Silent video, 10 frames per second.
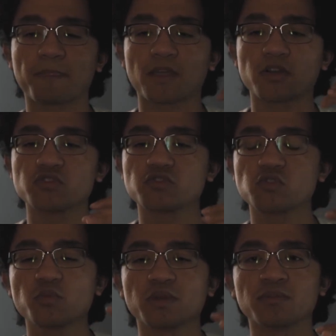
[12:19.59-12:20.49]

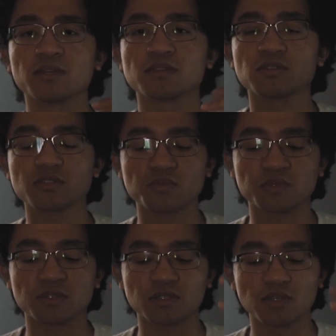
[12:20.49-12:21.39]
consume it, because
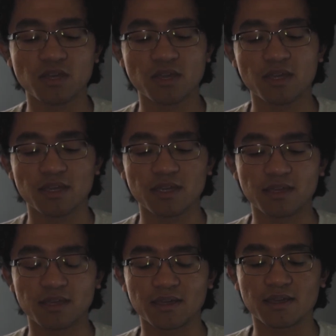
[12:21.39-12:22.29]
ultimately
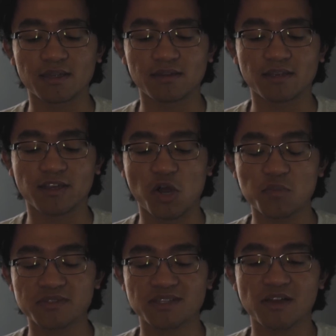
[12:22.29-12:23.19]
it
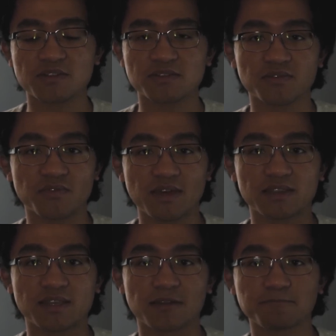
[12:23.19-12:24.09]
comes down to the
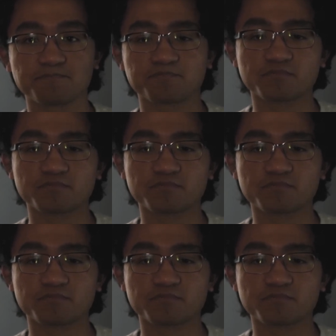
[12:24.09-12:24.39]
fact that